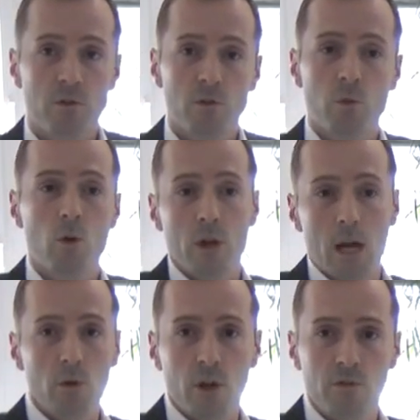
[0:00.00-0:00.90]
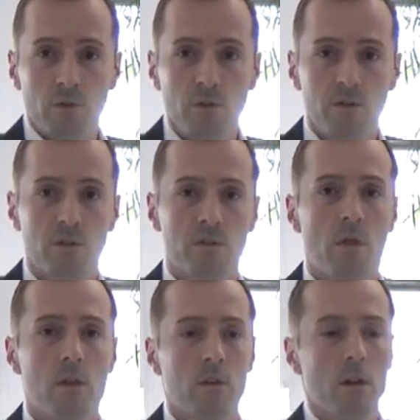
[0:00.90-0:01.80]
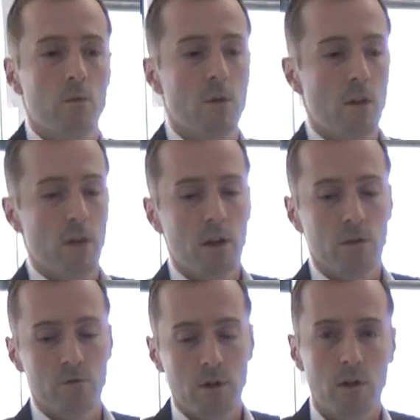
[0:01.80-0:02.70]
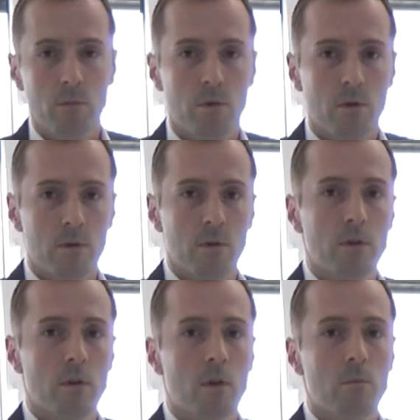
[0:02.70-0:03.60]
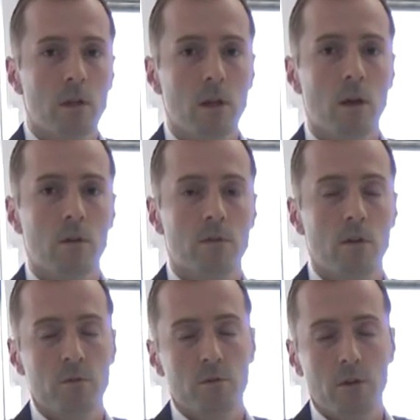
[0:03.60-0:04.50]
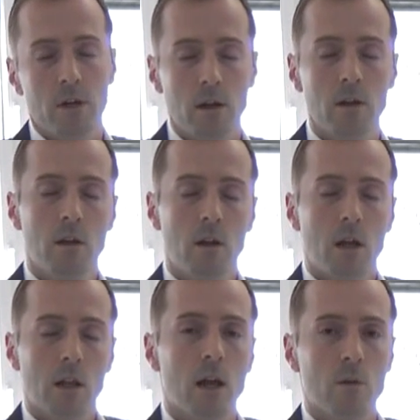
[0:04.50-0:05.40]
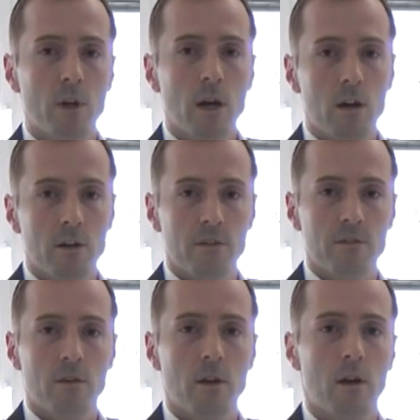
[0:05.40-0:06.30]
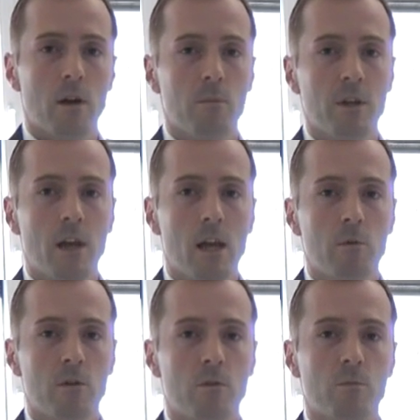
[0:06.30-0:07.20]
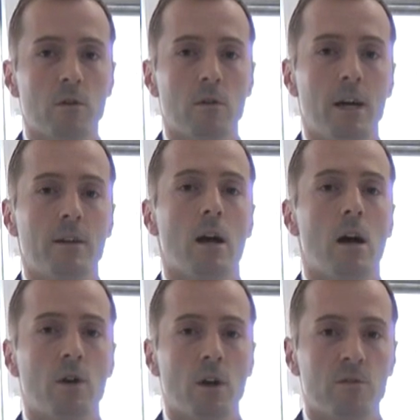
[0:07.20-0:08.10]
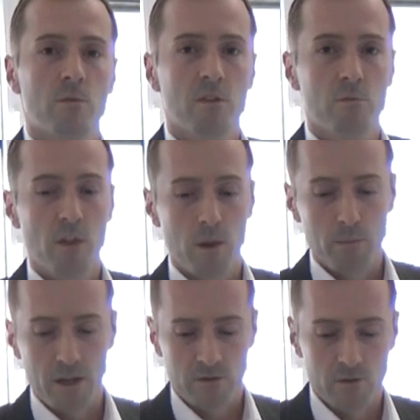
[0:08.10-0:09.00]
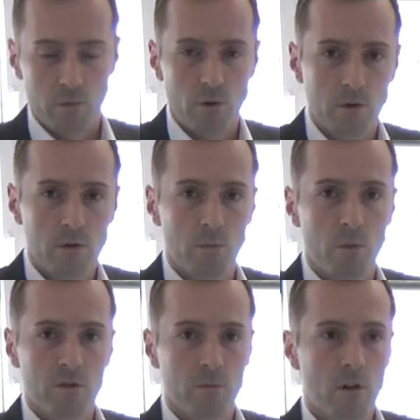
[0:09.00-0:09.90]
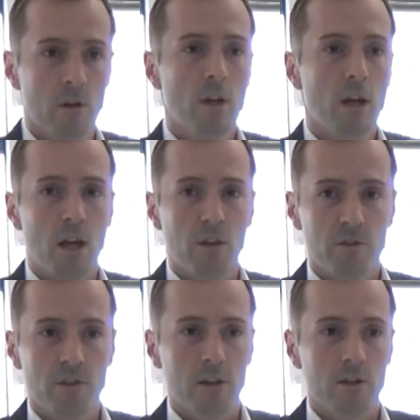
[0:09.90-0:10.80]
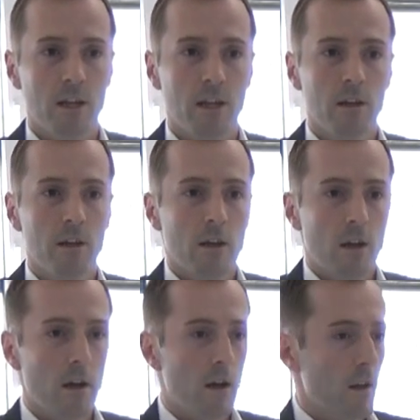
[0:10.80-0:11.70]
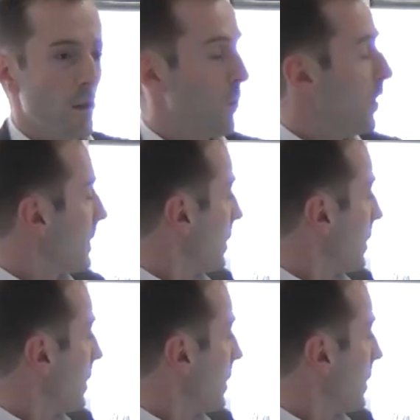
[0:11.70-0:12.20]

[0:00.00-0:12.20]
to support our customers. Something that we think is really important, being a service provider like we are, is being able to provide our customers with the best support possible. And this is actually the work